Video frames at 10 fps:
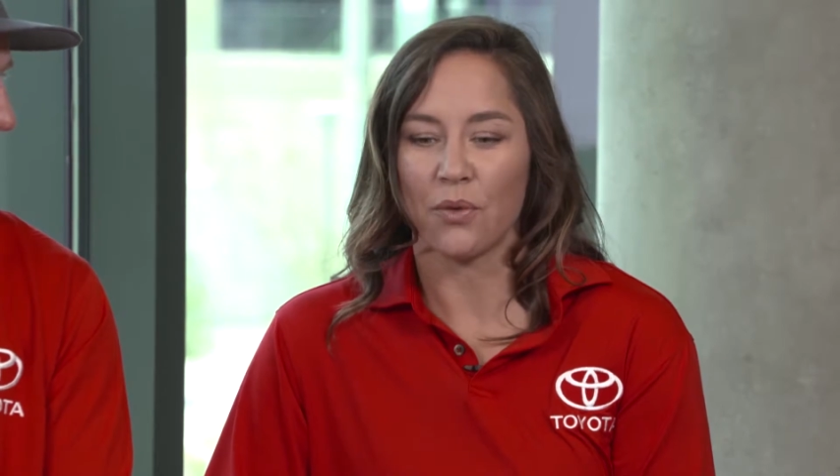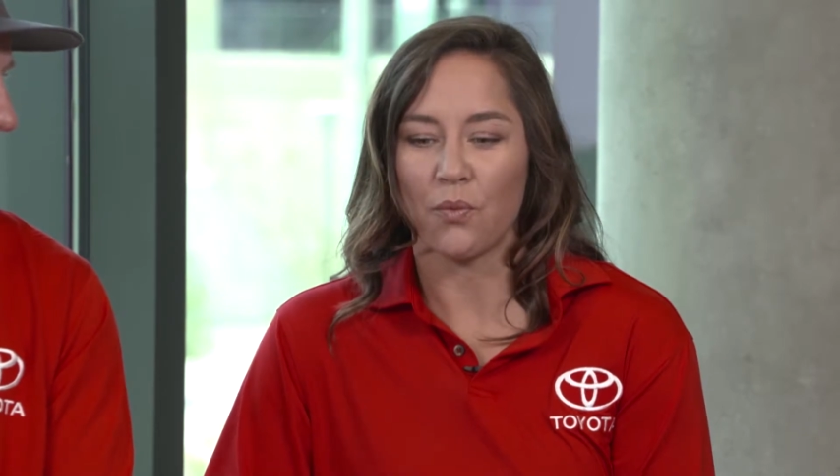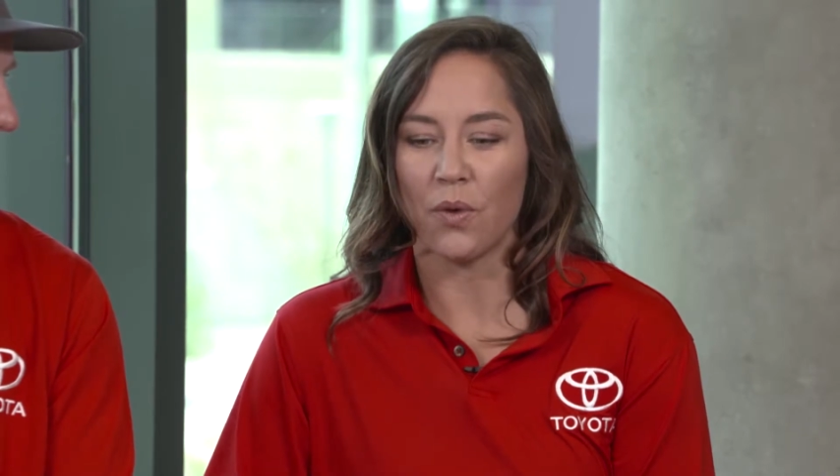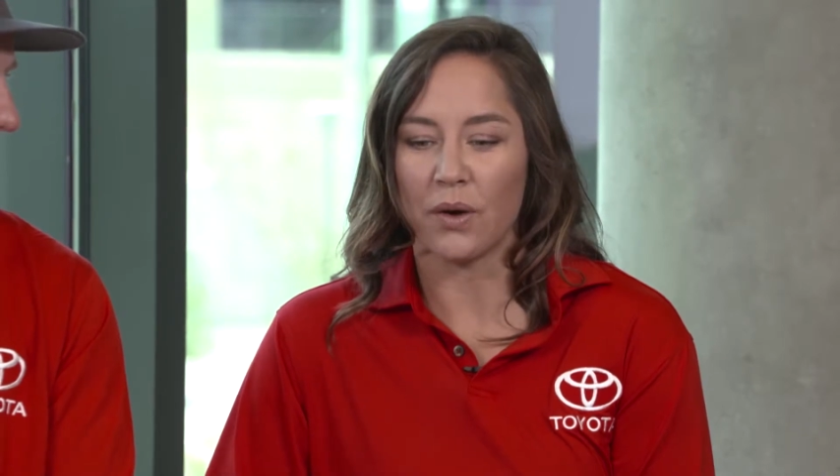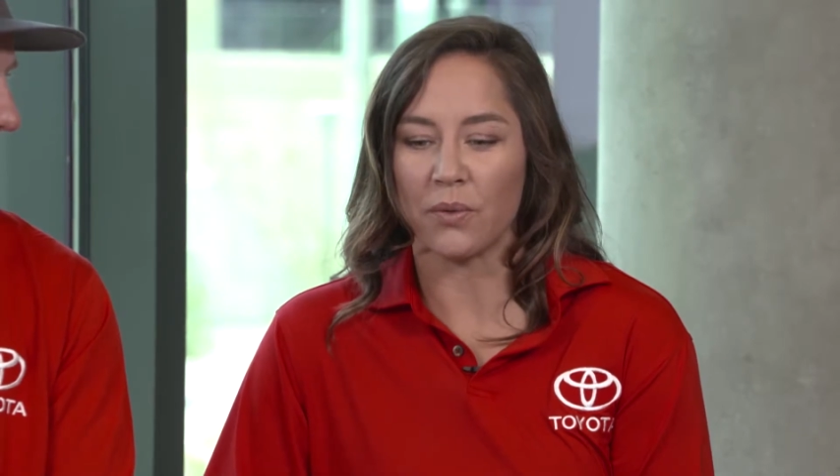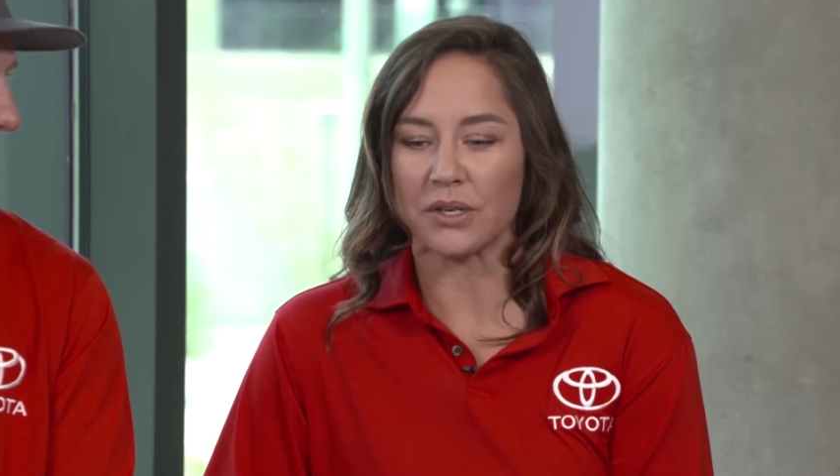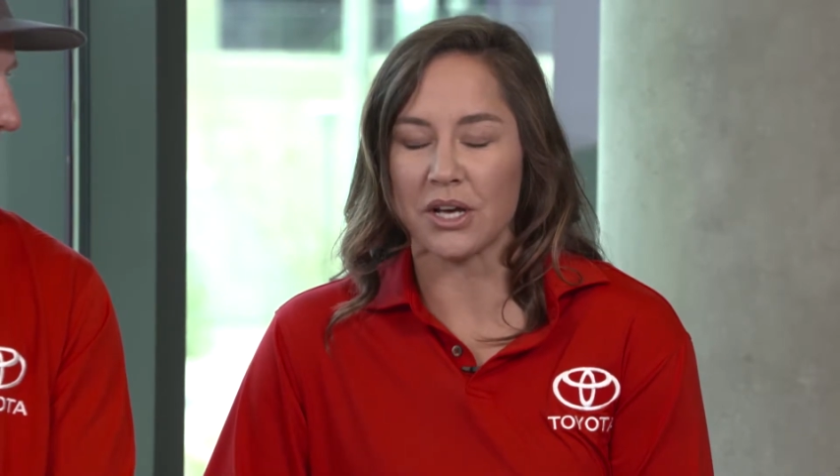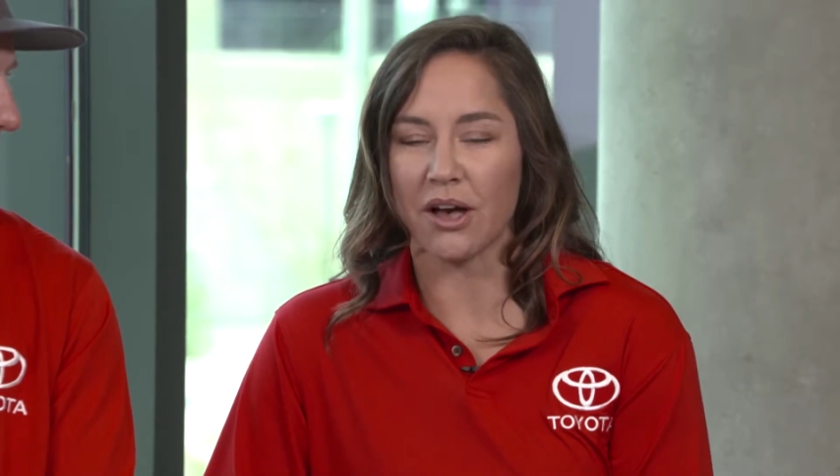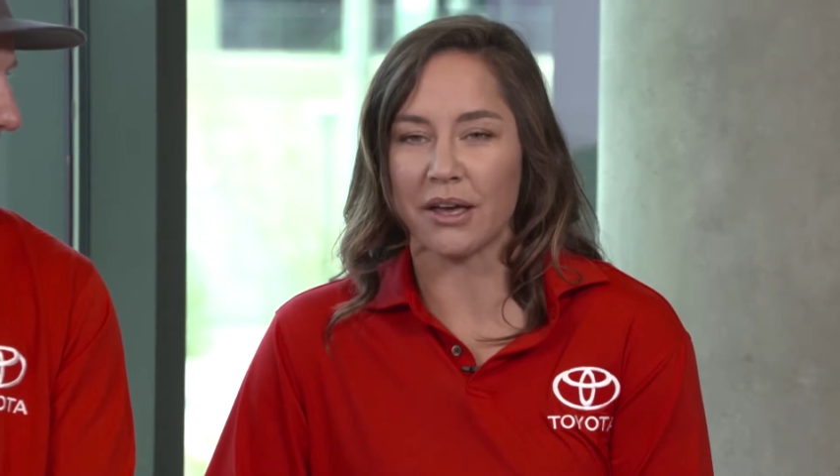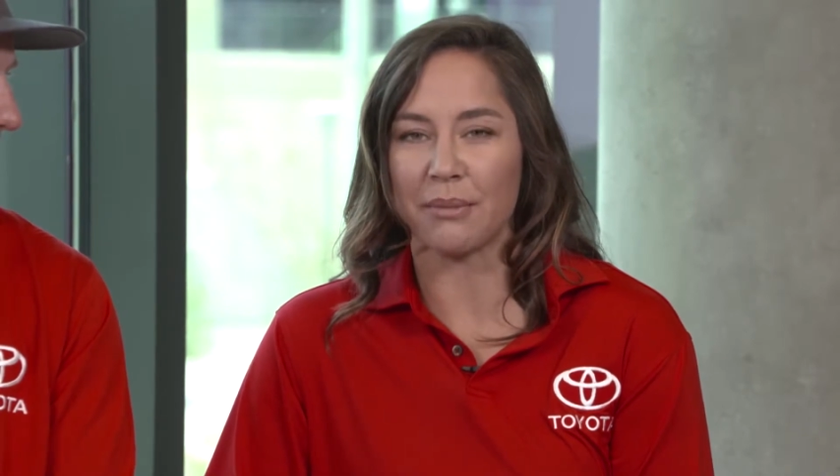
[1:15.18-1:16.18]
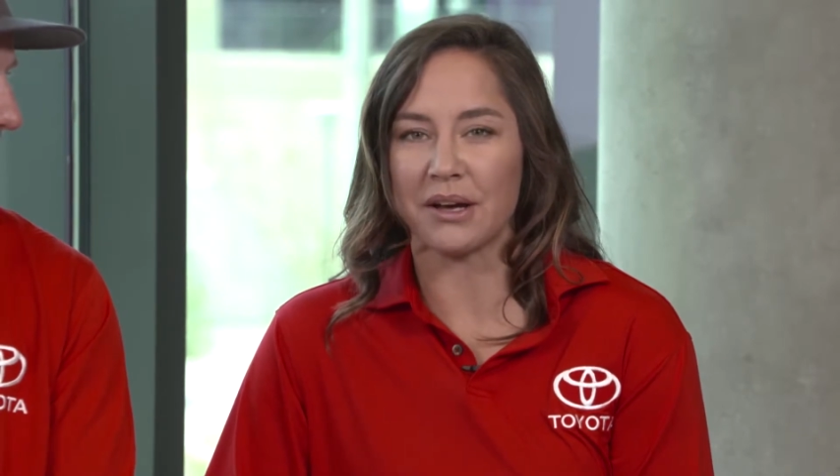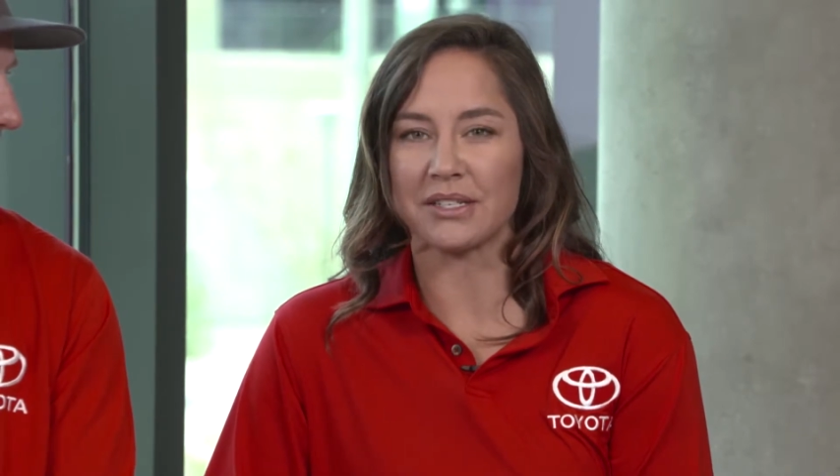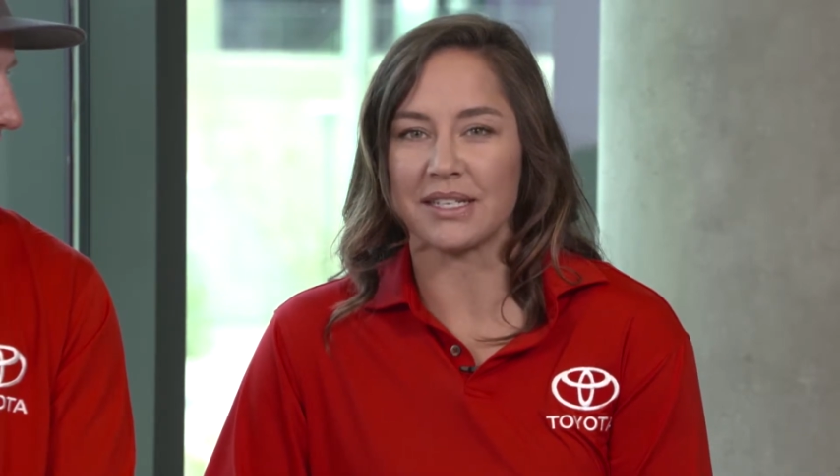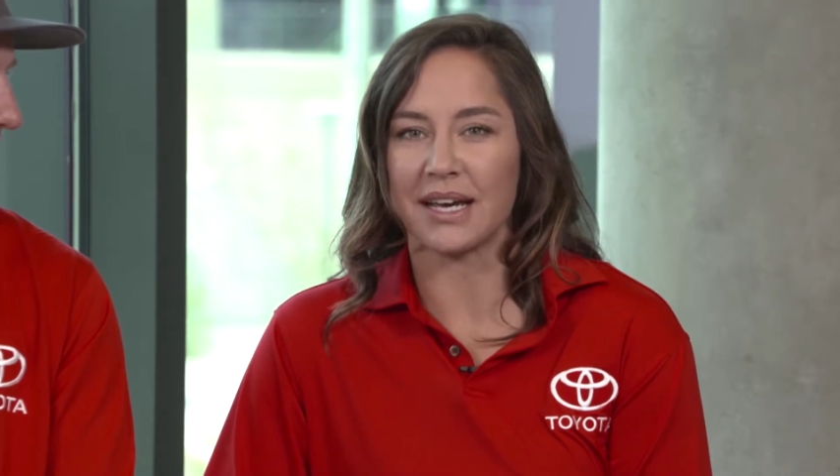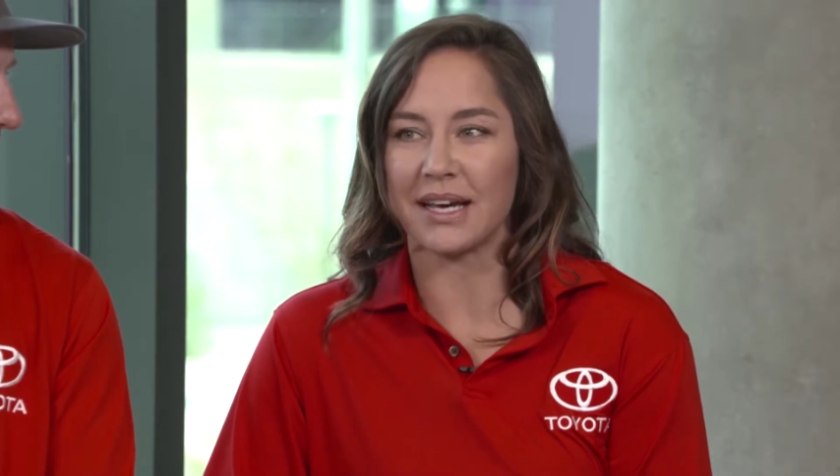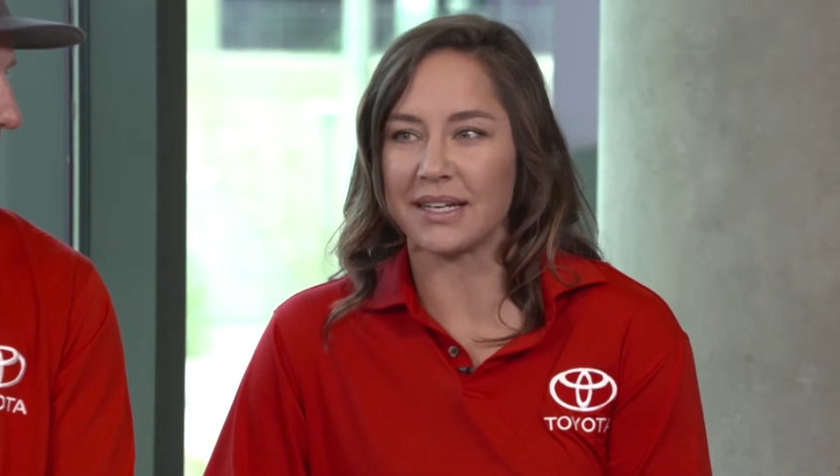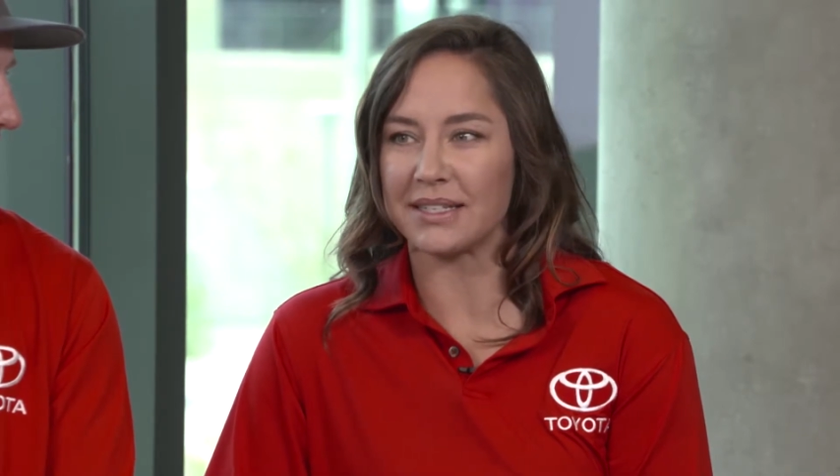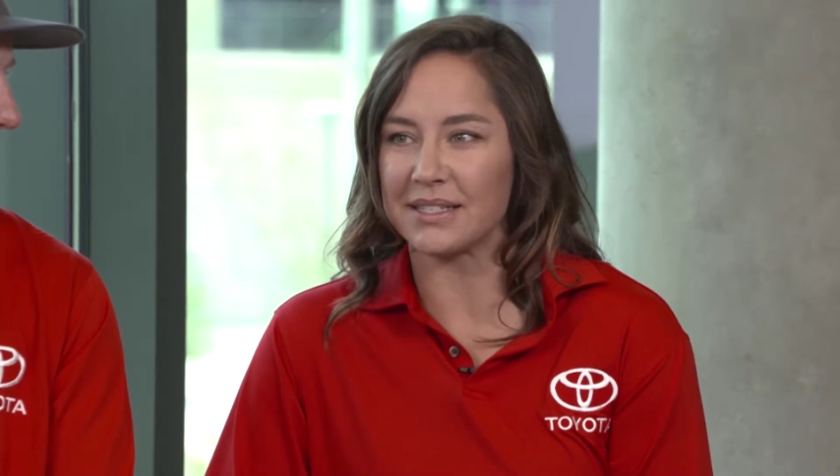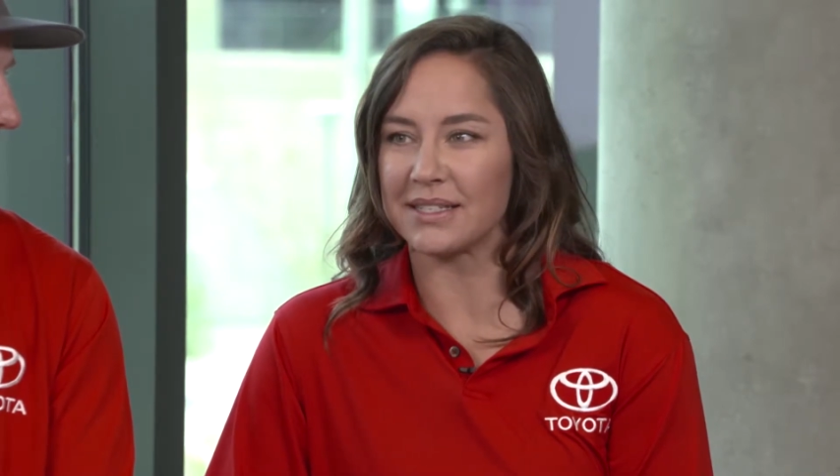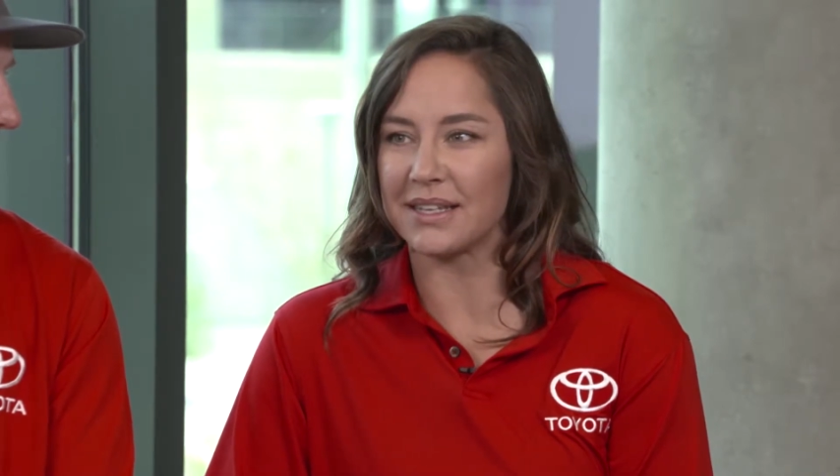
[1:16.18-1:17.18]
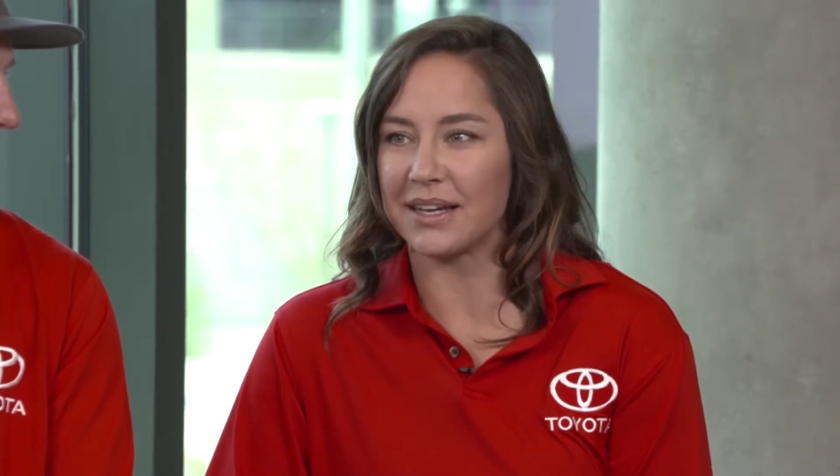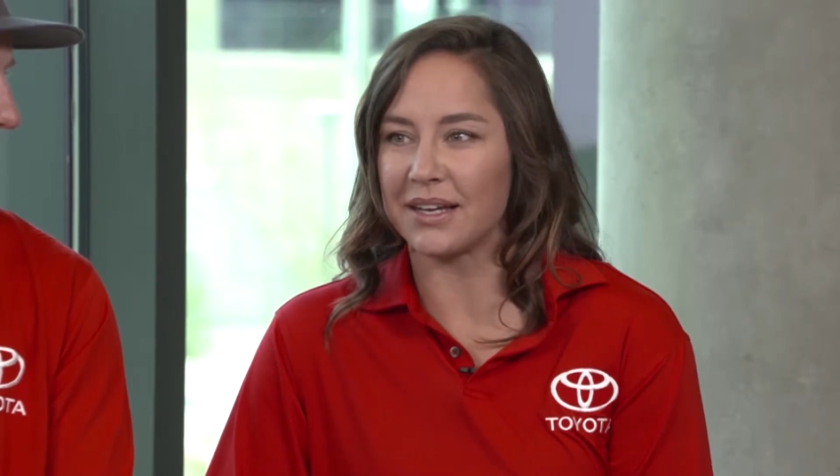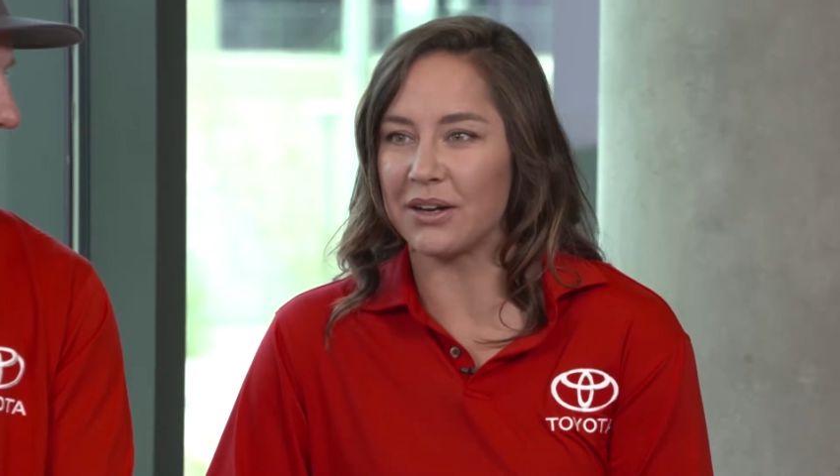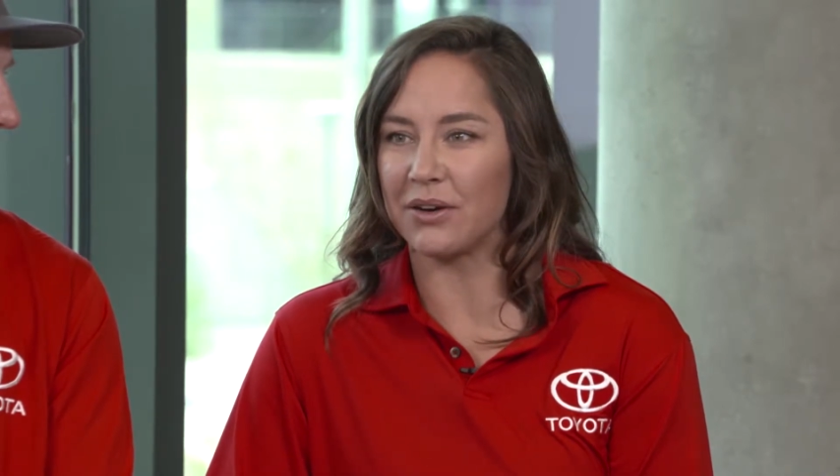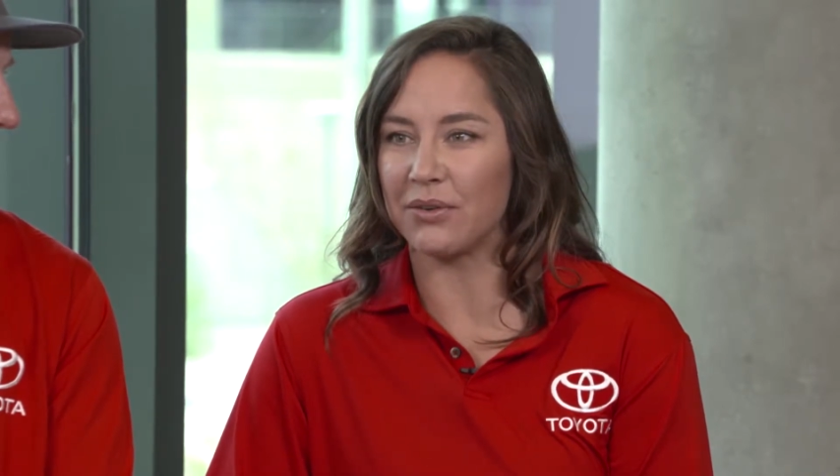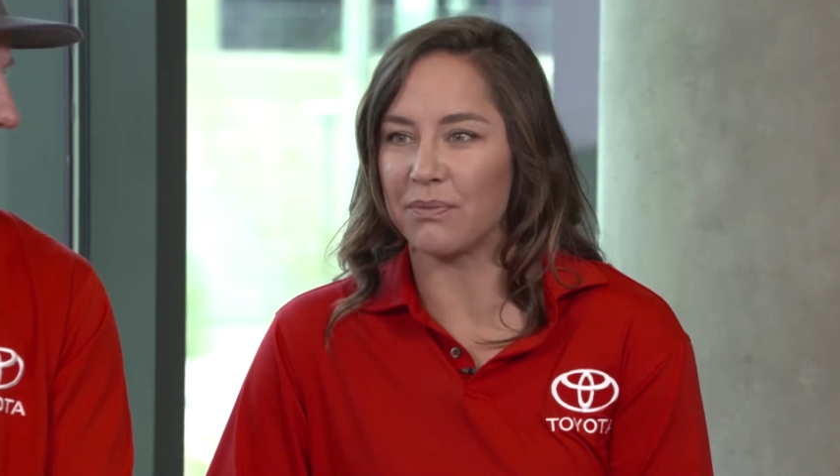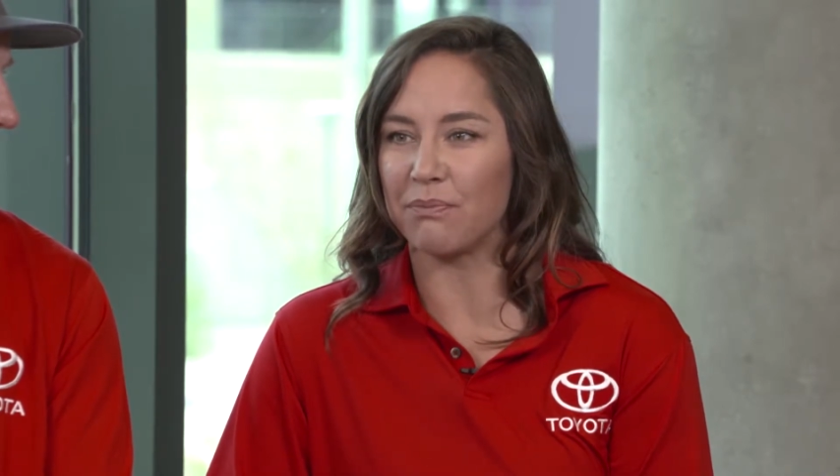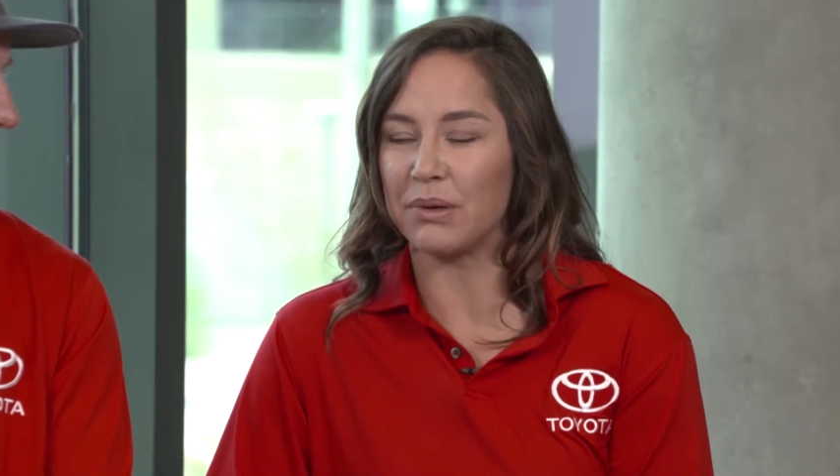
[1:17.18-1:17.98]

what we're talking about today is, you know,